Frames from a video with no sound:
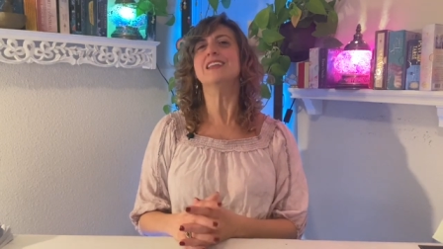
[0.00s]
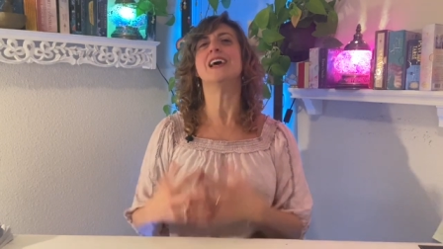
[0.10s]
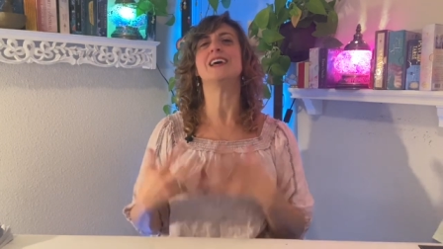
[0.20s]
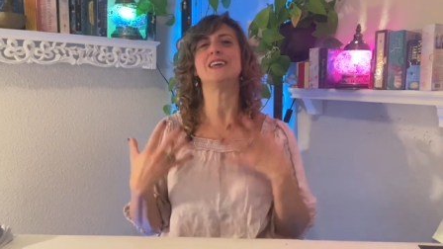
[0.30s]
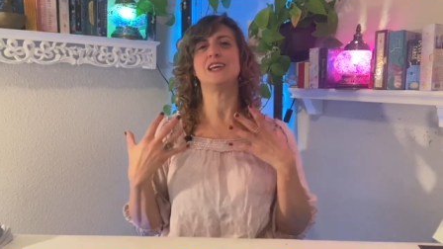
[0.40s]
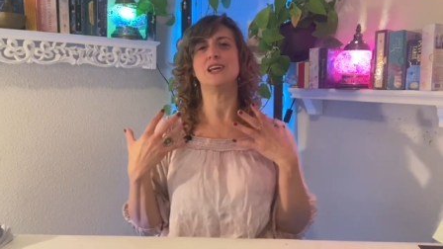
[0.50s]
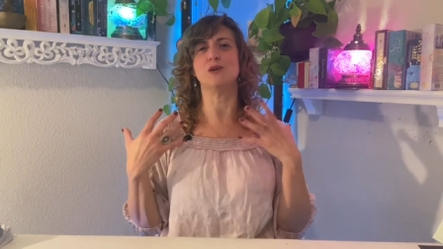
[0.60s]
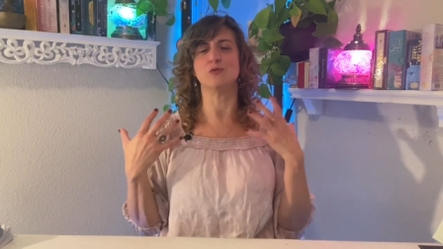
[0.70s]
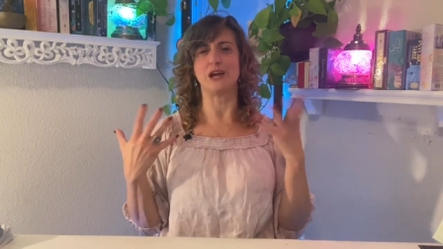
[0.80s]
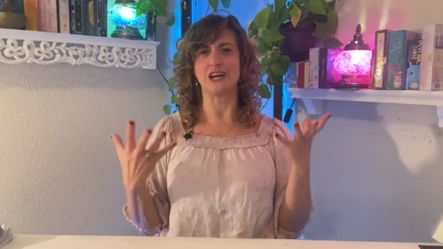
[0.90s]
like
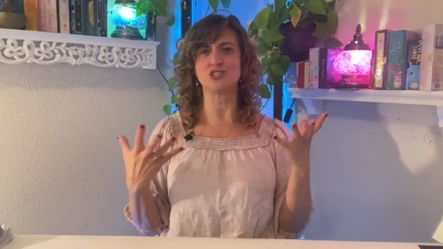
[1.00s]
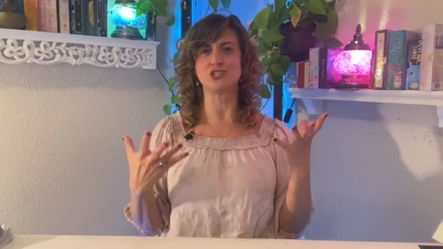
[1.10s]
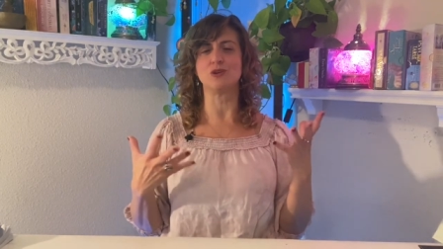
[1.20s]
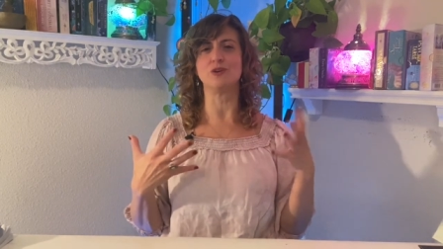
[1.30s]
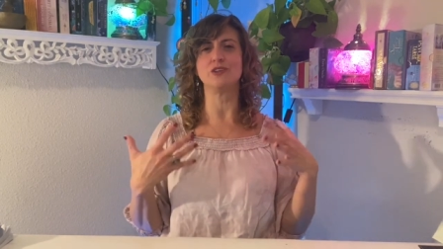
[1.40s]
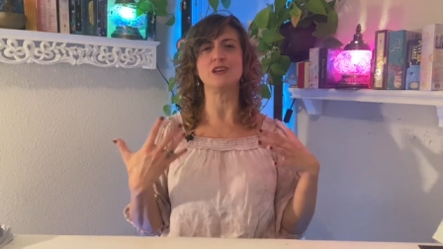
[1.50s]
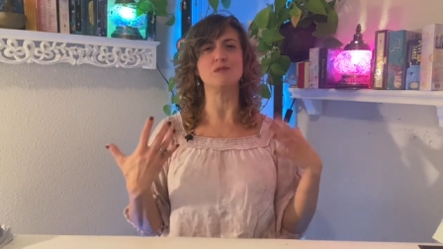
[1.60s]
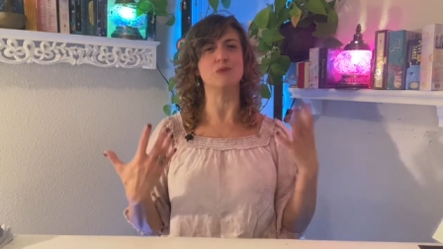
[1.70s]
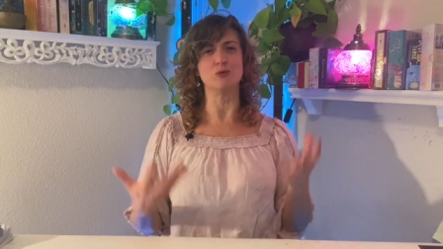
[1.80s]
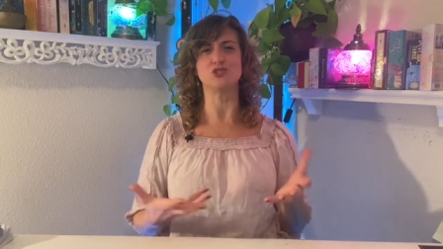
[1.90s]
irrational
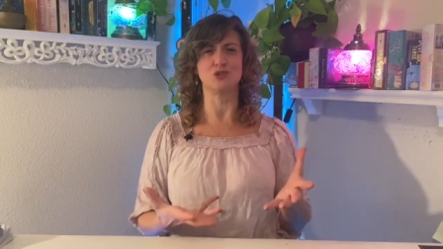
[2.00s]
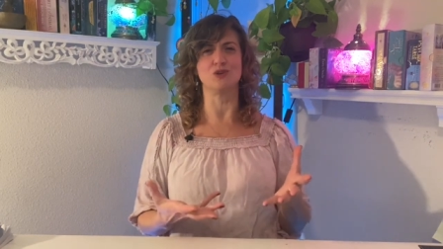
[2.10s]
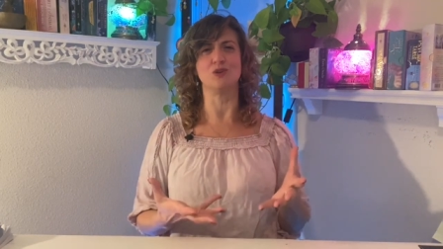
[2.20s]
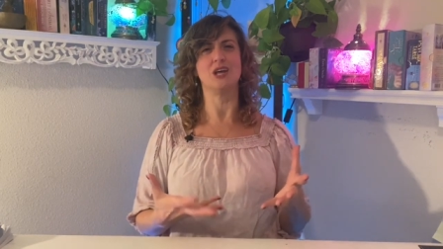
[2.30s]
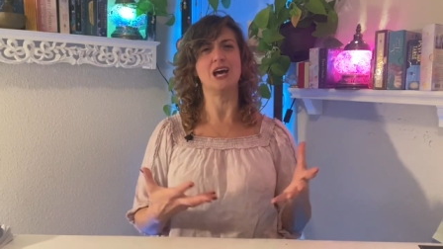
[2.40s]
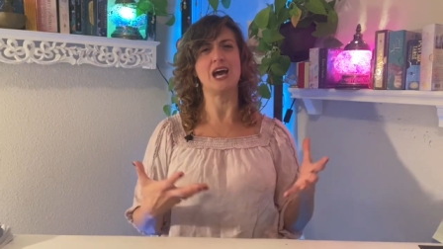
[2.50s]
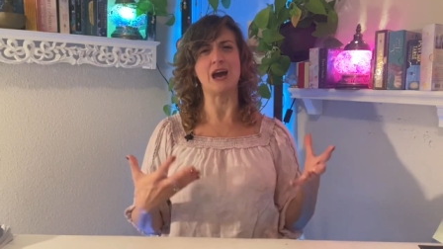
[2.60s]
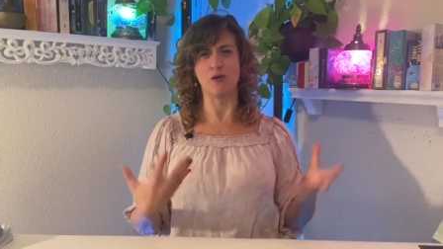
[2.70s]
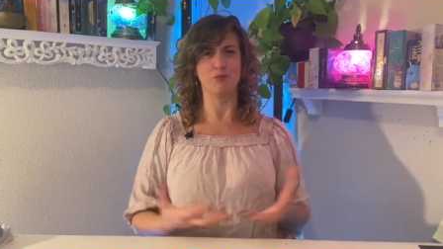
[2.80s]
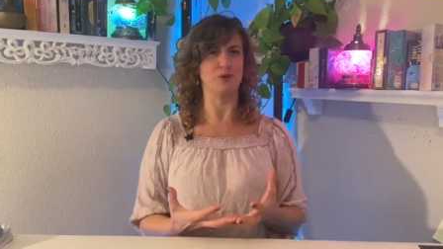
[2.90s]
emotional
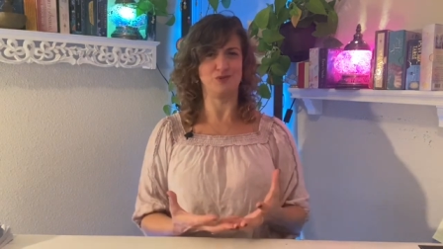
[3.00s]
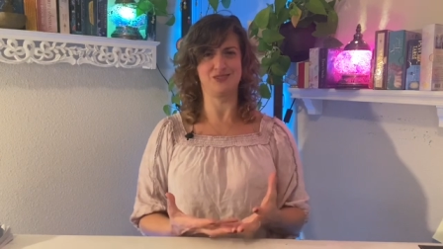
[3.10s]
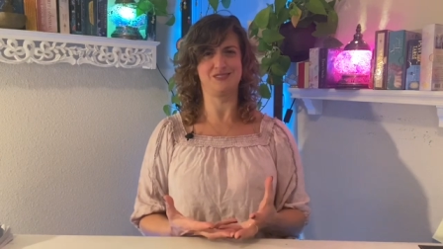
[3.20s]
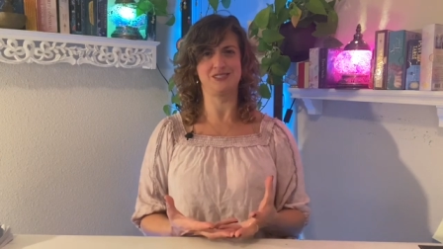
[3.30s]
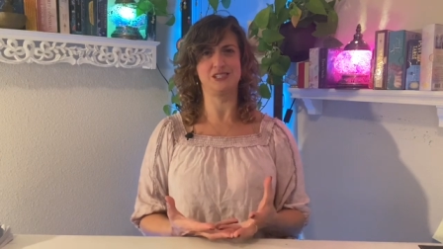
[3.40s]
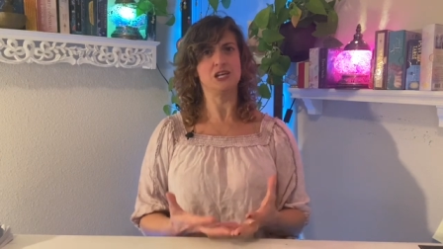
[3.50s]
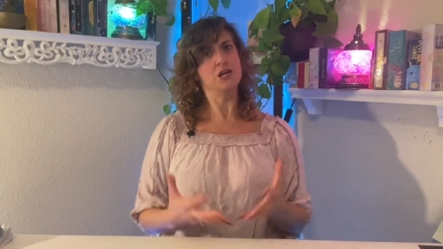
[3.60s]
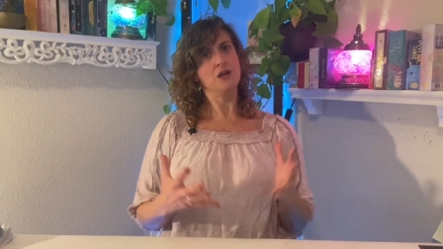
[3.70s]
outbursts.